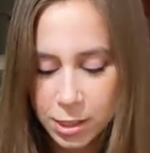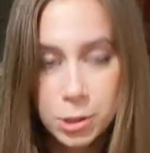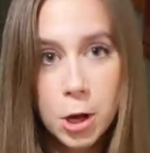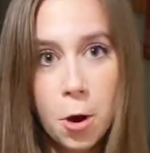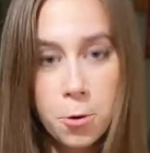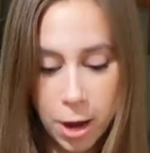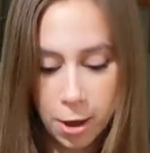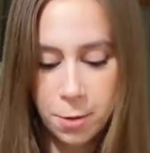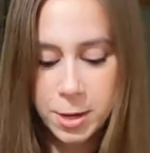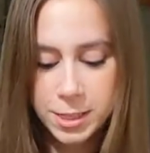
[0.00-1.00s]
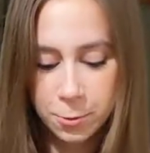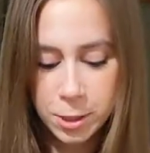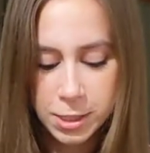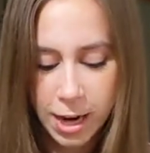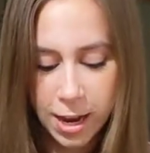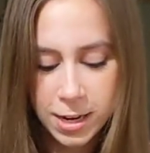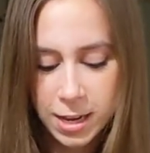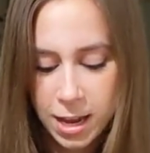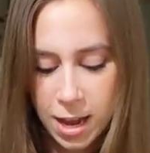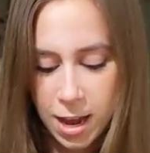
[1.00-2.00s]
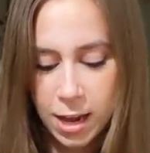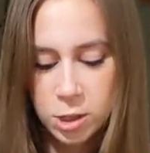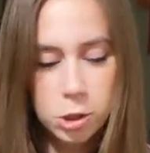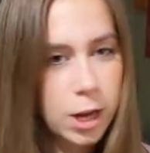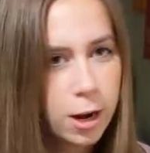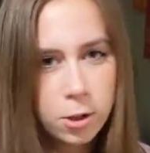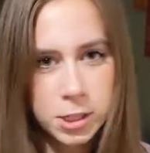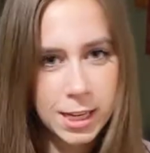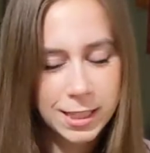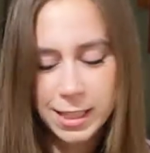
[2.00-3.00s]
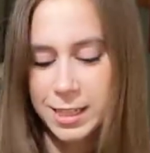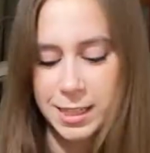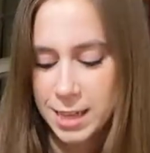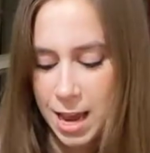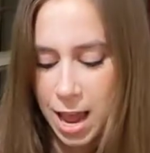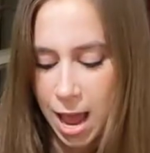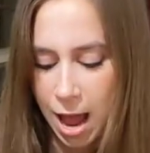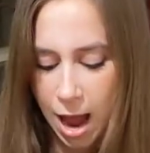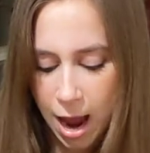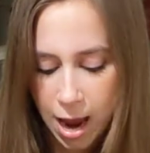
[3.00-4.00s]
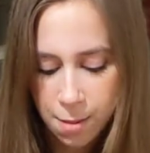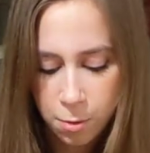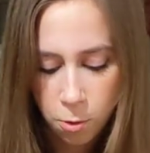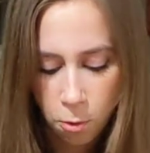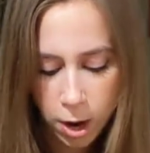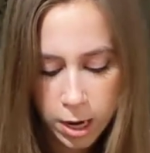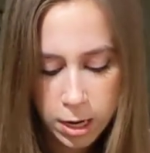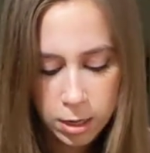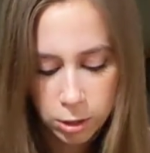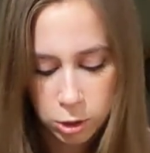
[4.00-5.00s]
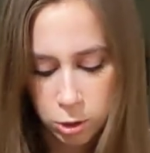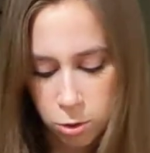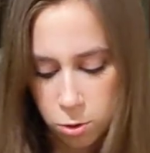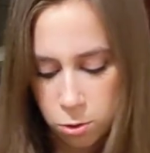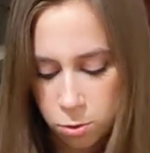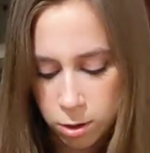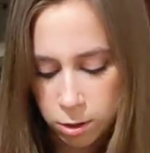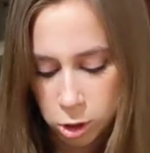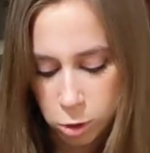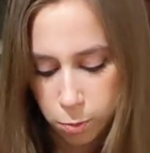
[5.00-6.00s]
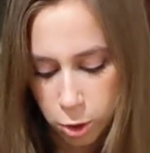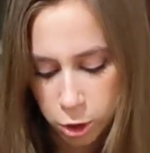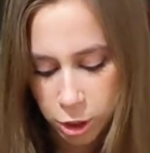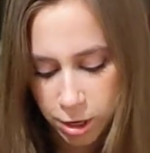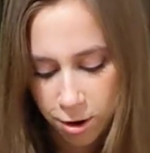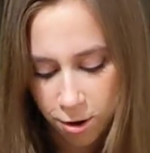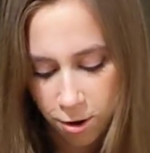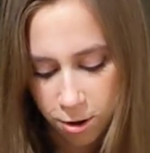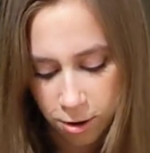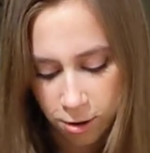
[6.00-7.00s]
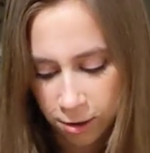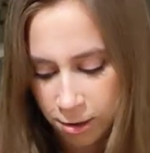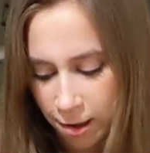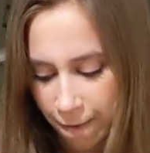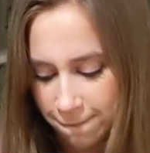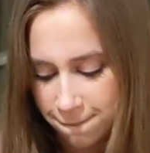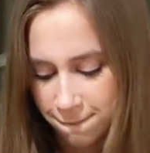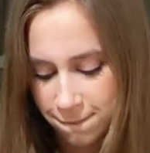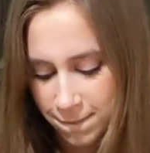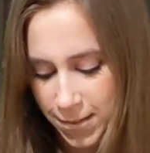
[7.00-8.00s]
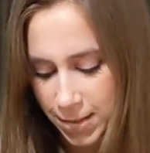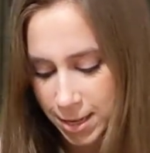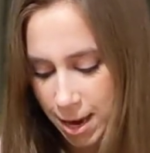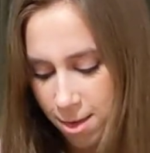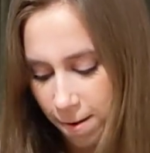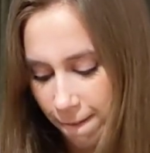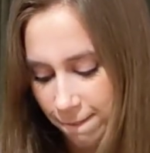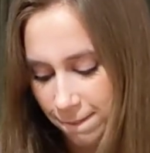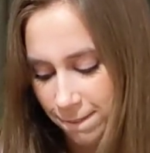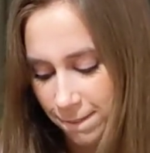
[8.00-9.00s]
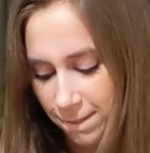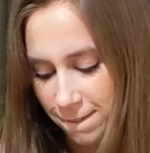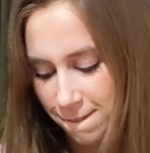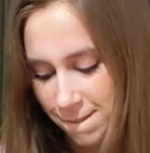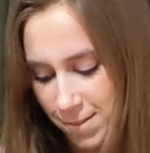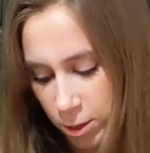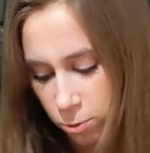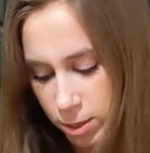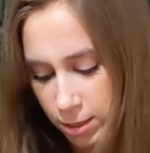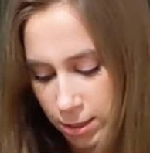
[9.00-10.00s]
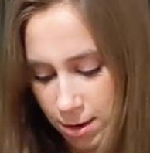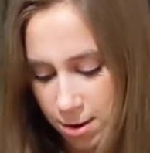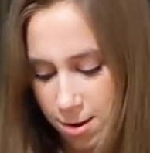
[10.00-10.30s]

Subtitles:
So now that my sandwich is done, it just kind of looks like this. I'm going to smush it all together. Sweet.